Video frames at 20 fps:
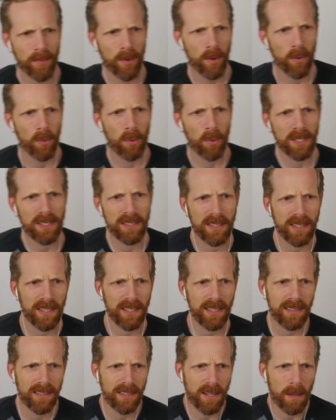What's
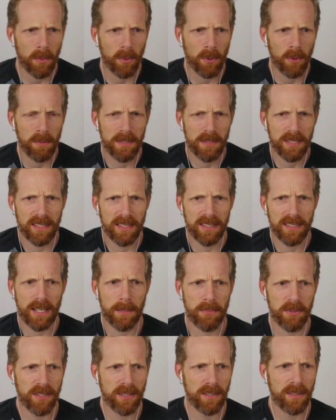the number one
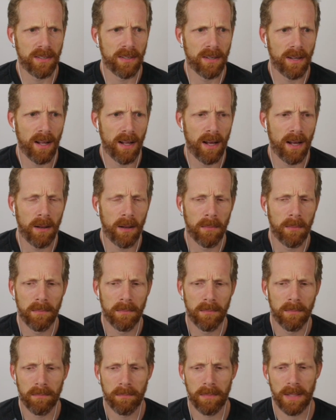misconception um,
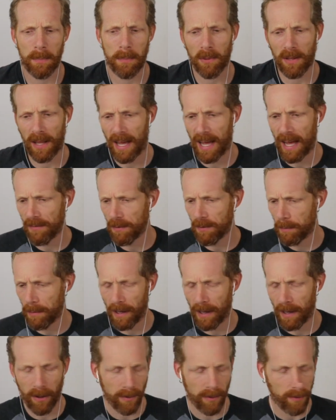people have
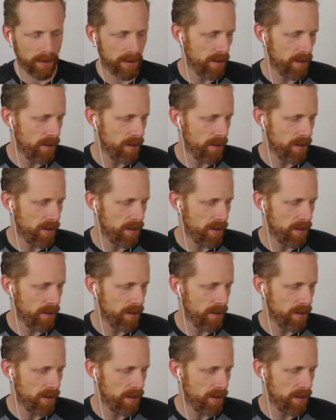about